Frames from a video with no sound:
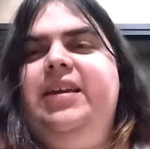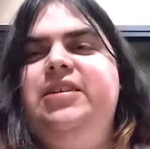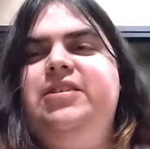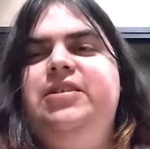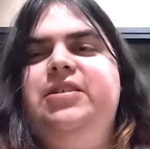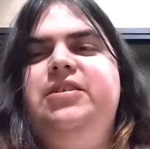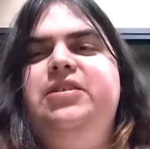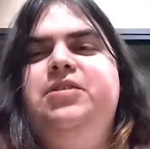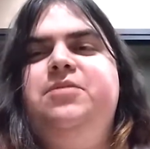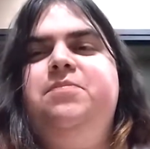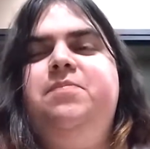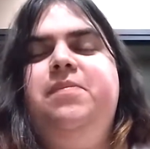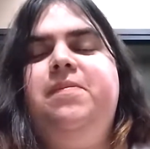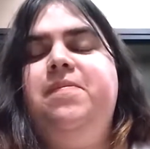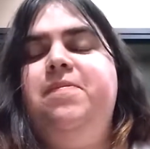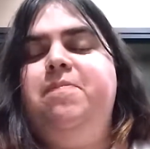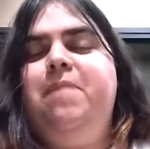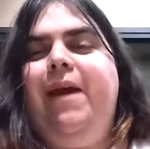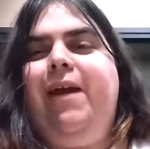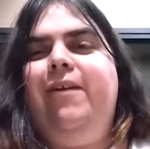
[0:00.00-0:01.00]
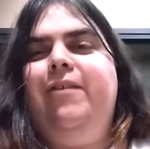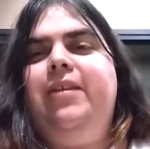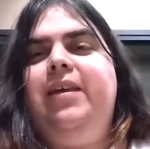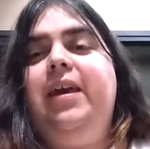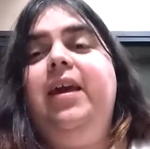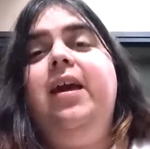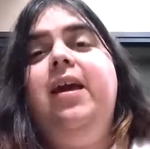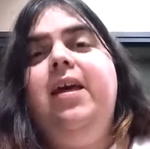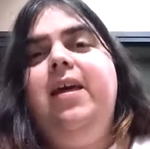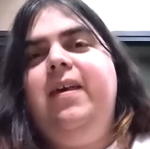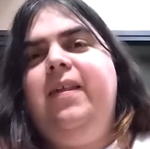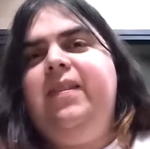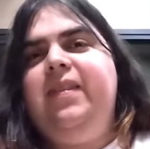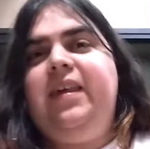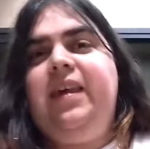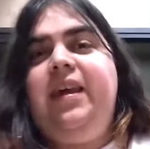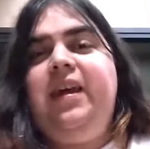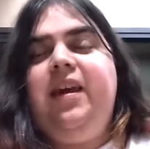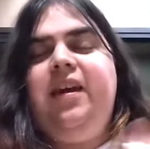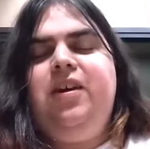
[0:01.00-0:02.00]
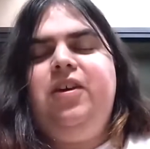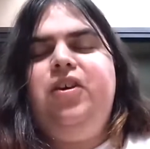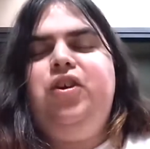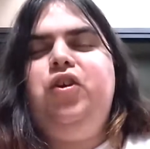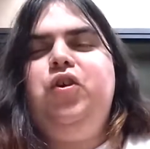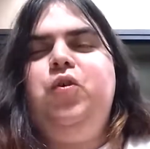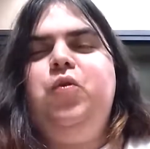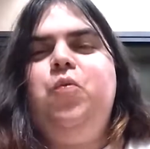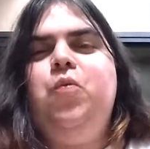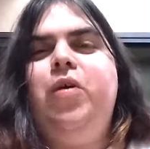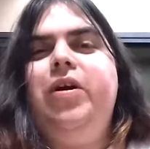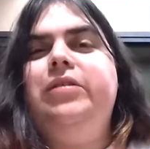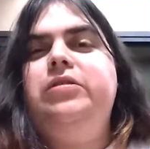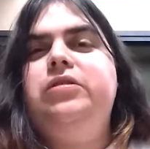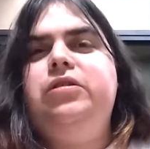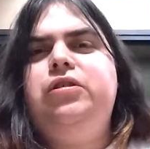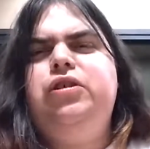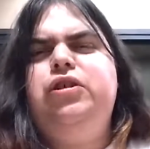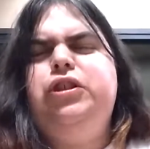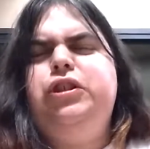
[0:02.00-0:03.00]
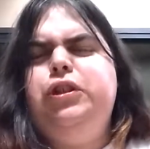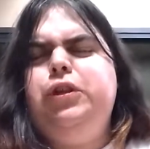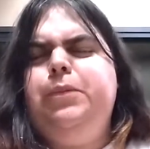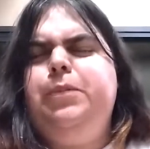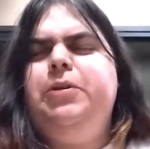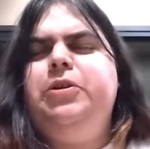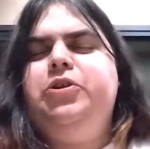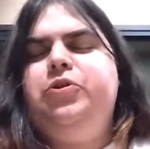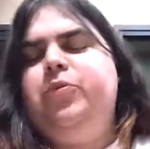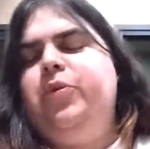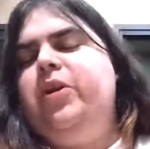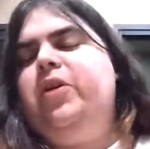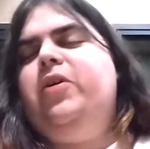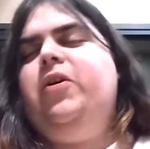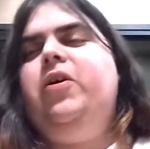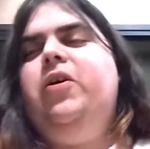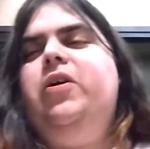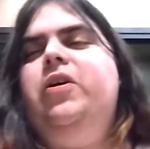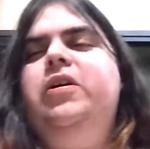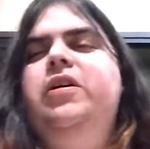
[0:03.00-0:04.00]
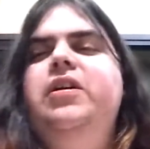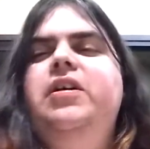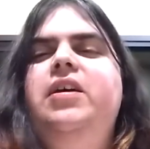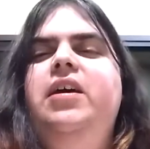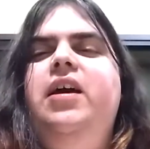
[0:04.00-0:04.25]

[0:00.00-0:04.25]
She's apparently the cute one, super sweet girl.